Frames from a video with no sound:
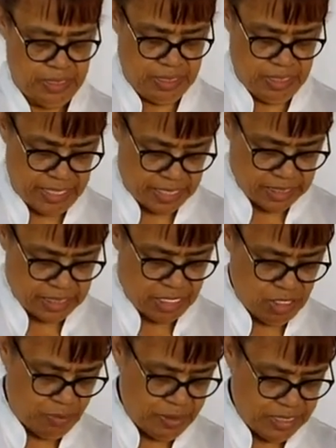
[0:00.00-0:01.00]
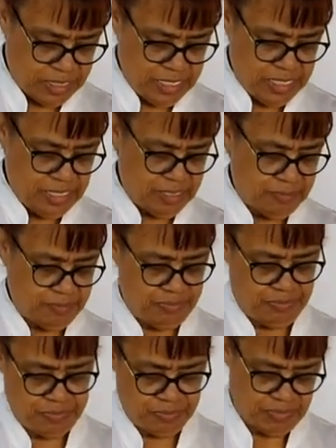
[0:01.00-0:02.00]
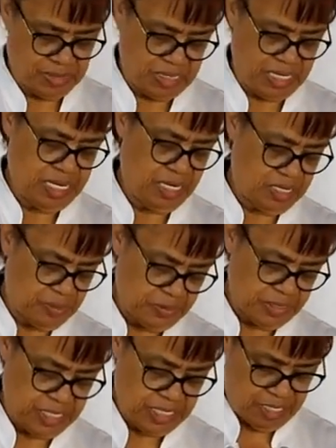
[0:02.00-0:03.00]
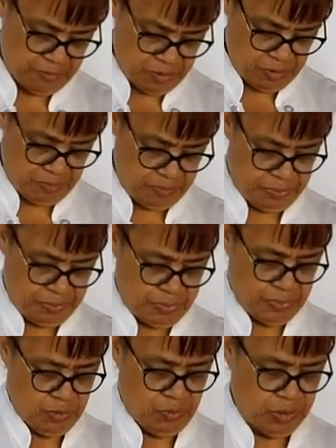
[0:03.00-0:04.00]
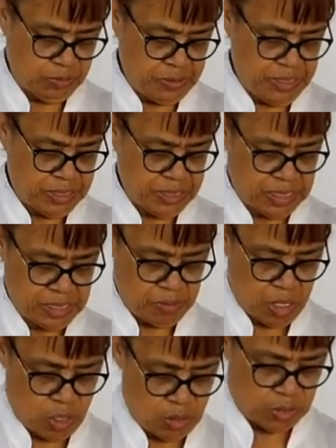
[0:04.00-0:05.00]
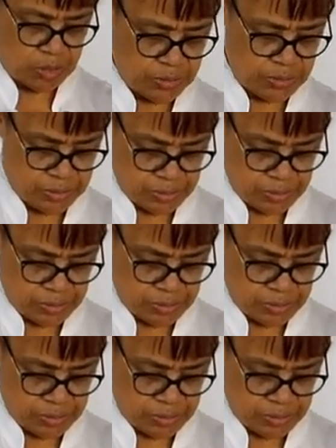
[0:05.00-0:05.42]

And like I said, you go back in and tear it up again if you want pieces smaller.